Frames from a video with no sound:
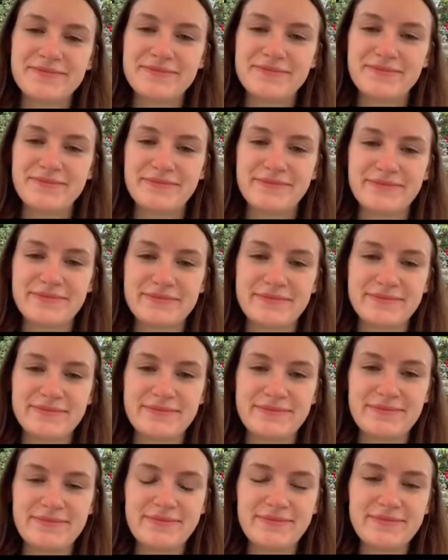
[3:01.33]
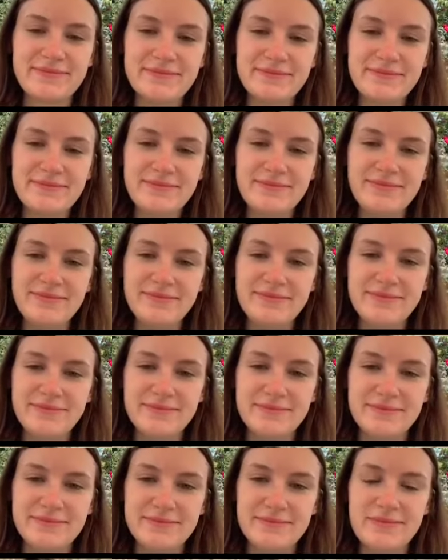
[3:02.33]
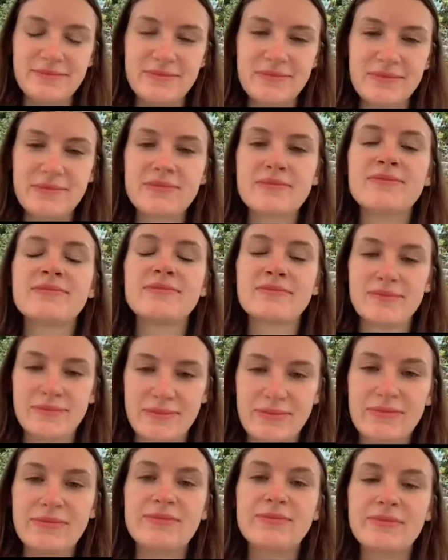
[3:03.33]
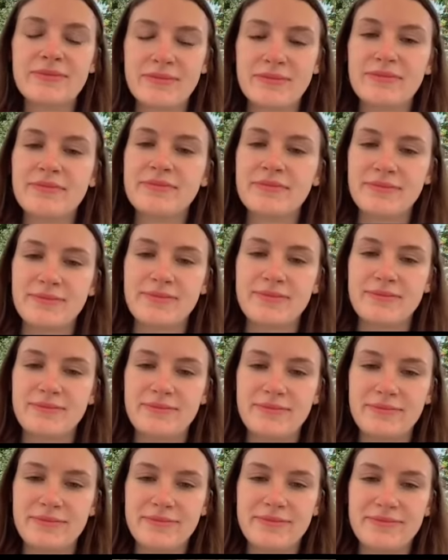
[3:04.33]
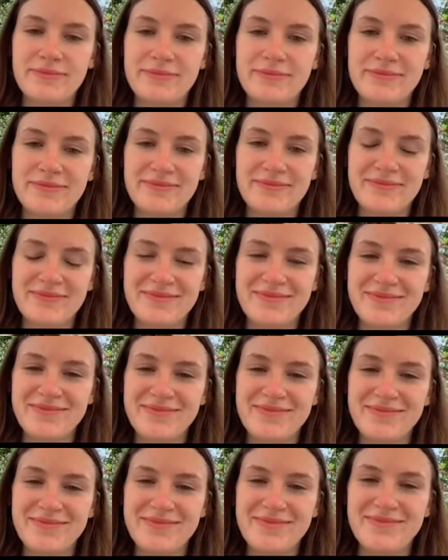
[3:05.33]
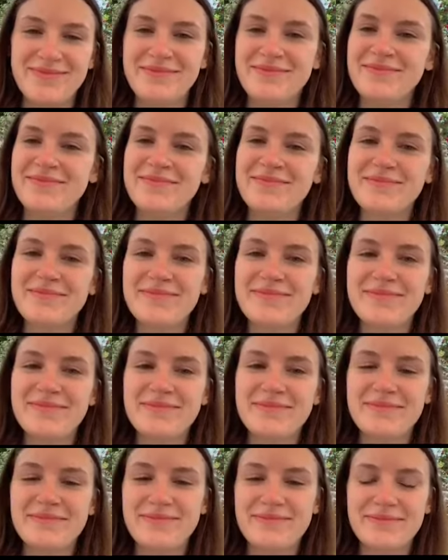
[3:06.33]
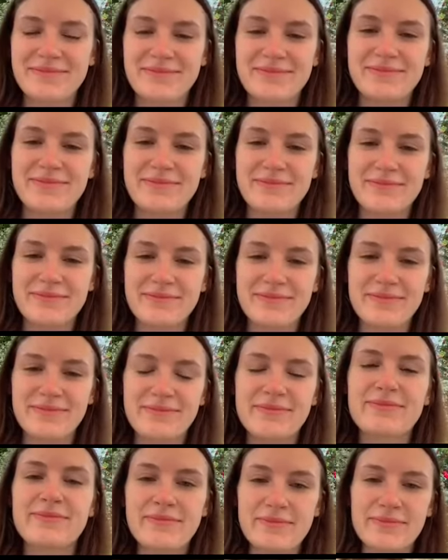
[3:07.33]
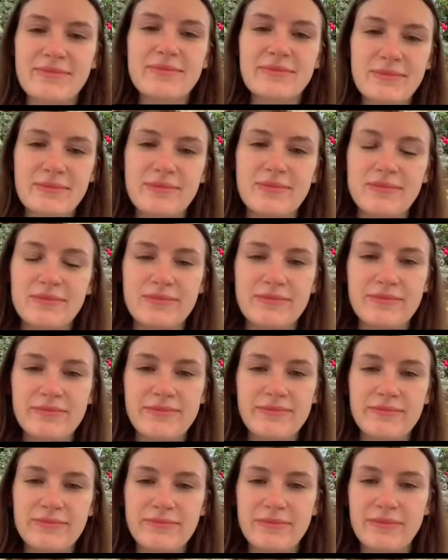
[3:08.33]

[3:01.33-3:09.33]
[no speech]